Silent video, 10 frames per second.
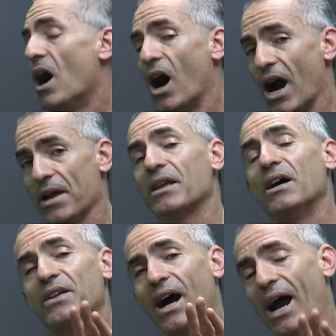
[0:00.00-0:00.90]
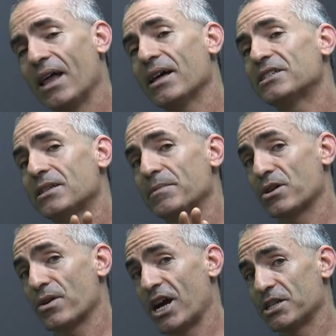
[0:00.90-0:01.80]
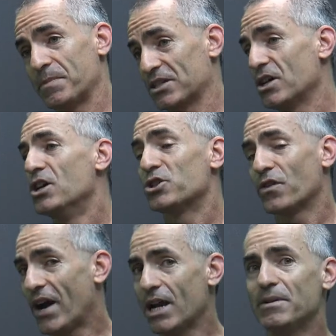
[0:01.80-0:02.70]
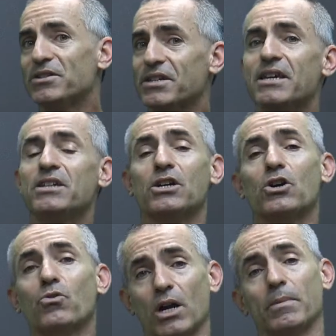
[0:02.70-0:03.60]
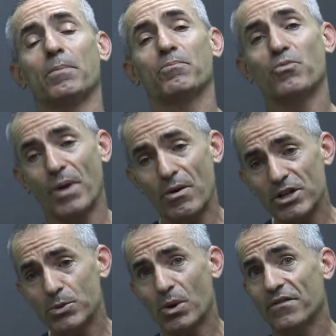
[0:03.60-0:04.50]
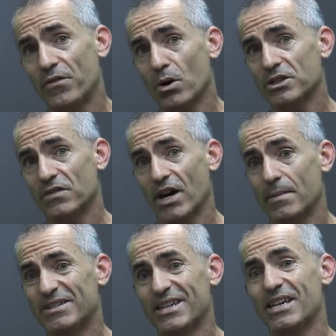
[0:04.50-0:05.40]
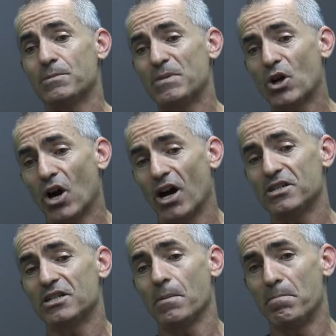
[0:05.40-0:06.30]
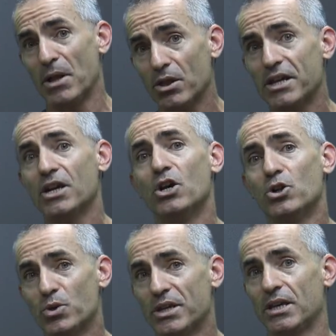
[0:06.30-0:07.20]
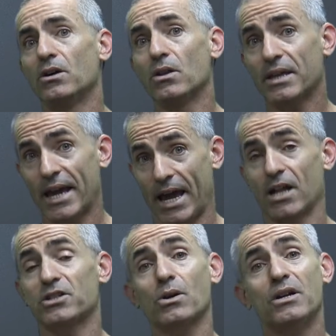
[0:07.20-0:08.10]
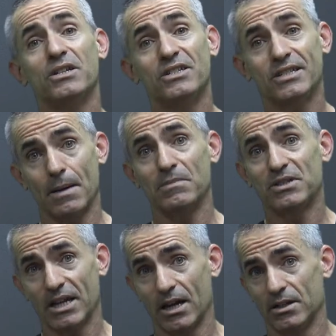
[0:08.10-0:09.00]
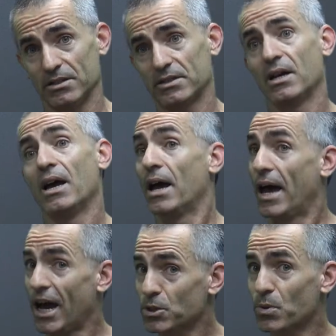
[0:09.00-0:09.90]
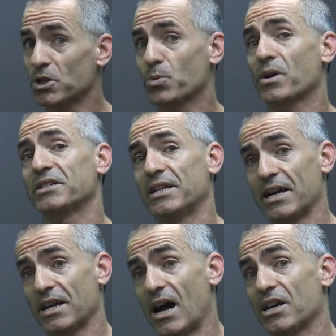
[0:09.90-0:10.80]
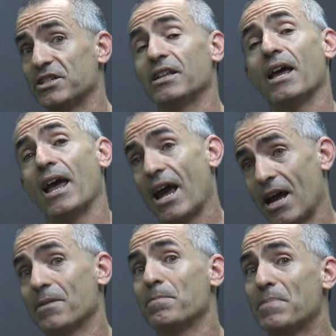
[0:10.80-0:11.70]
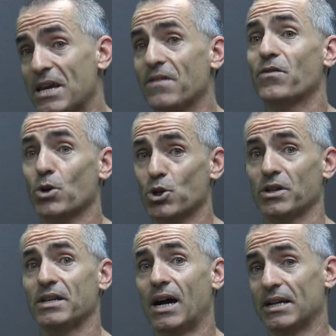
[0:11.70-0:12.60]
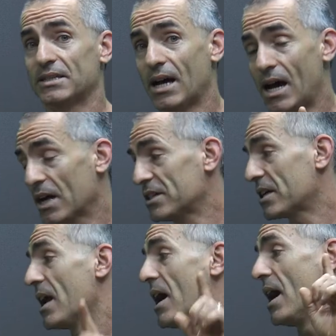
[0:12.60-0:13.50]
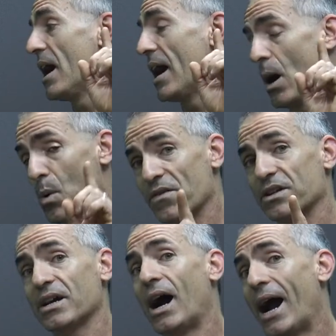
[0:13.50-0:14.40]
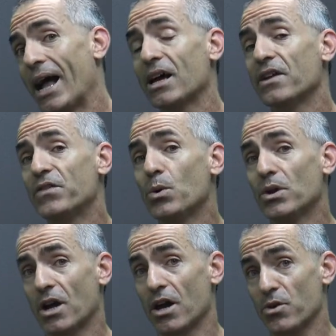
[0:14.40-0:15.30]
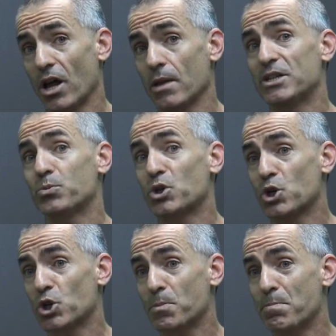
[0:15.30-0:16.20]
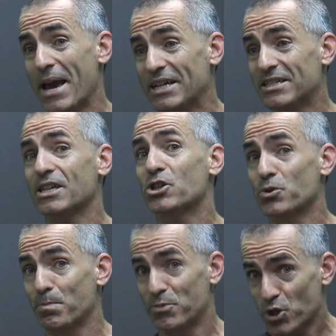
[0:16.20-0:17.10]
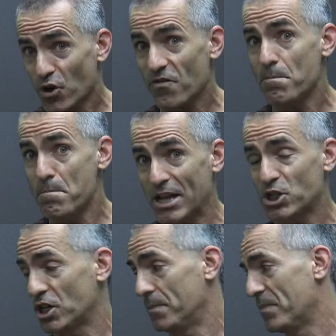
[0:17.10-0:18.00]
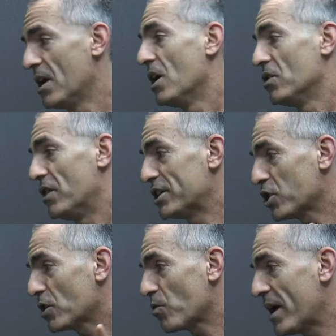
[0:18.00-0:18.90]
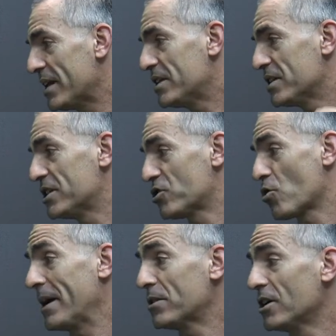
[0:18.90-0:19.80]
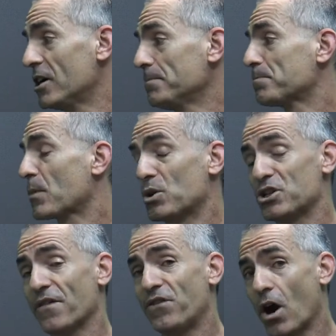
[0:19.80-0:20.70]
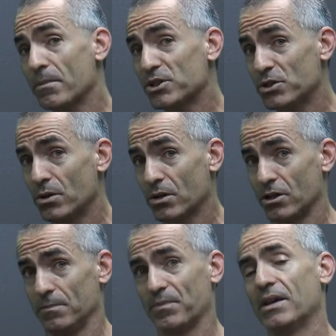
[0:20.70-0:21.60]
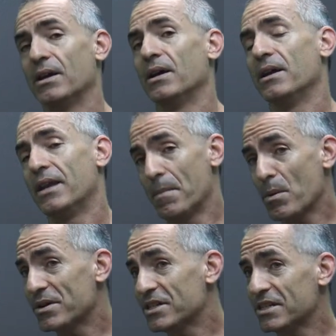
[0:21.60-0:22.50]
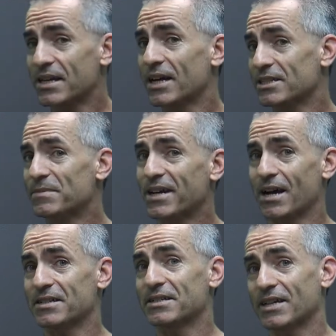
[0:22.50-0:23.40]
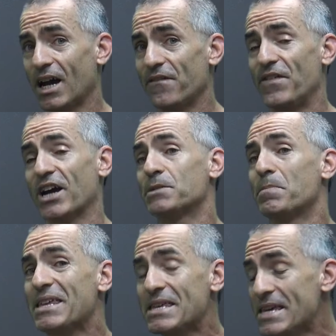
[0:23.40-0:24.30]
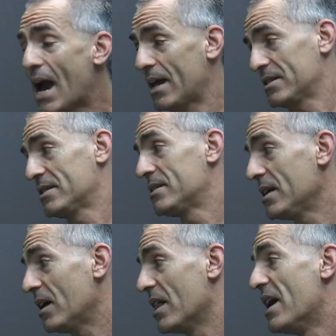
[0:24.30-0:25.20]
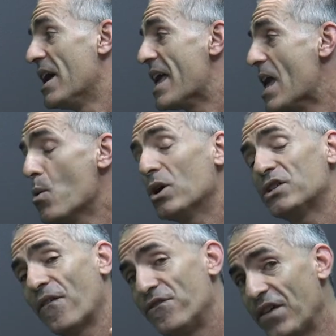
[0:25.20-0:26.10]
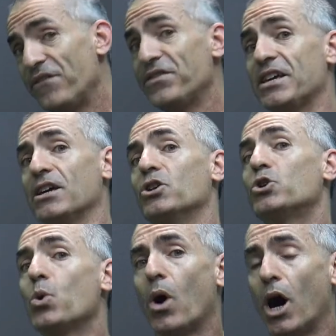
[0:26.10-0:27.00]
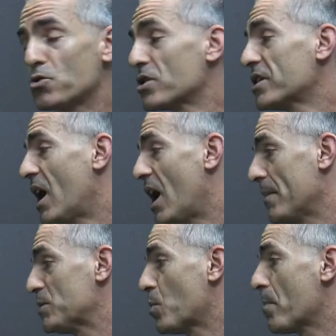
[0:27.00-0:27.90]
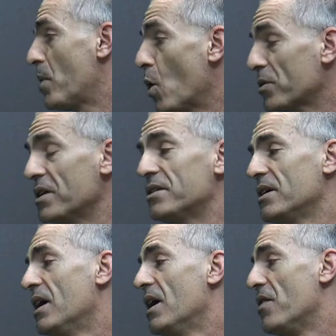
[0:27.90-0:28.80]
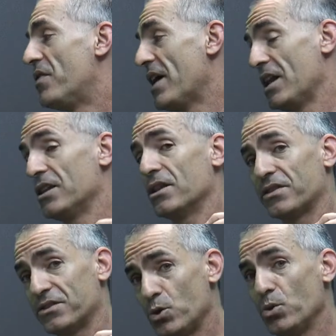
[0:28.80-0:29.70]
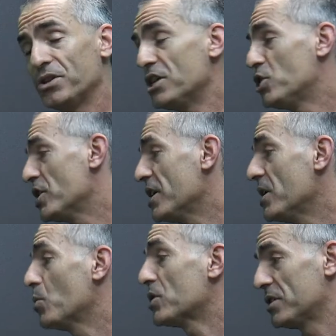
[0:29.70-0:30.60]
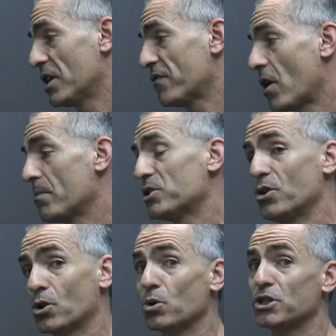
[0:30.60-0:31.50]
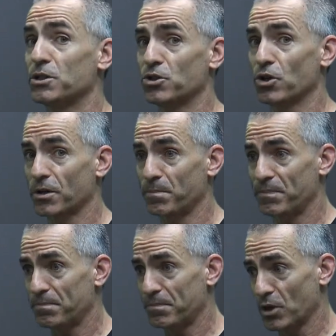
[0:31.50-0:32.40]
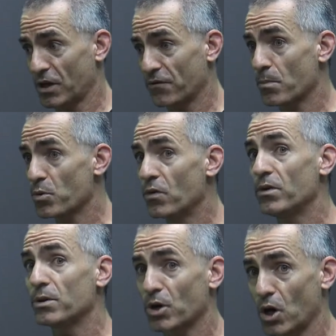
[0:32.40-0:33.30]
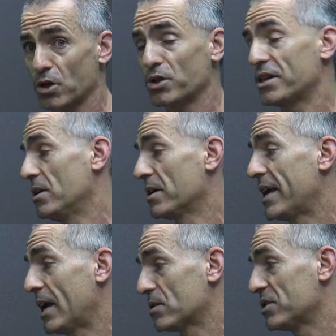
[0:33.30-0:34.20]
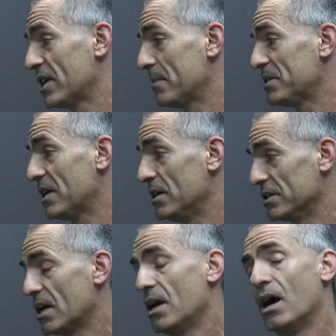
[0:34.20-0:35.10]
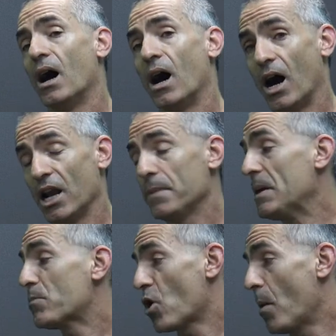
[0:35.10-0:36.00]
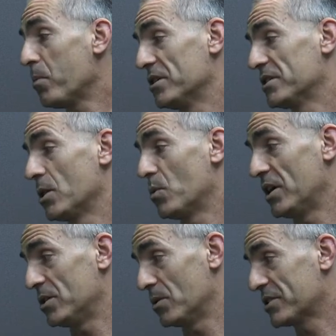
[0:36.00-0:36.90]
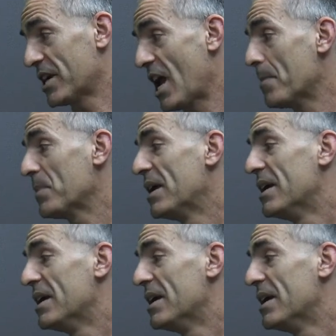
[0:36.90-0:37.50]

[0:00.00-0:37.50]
All right, To highlight some of the other aspects. So vitamin C is incredible. The main reason why the focus on vitamin C is because its ability to kill cancer stem cells, as well as works as an antioxidant and be virtually non-toxic. However, to highlight a few of the other elements which basically deserve mention, let's look right into this stiripentol, which is a pharmaceutical. Now remember, this has got some toxic side effects, but yet, still, it was 50 to 100 times more potent then 2DG, which is another pharmaceutical which is look, looking for approval in regard to killing cancer stem cells. Honeybee propolis, otherwise known as CAPE.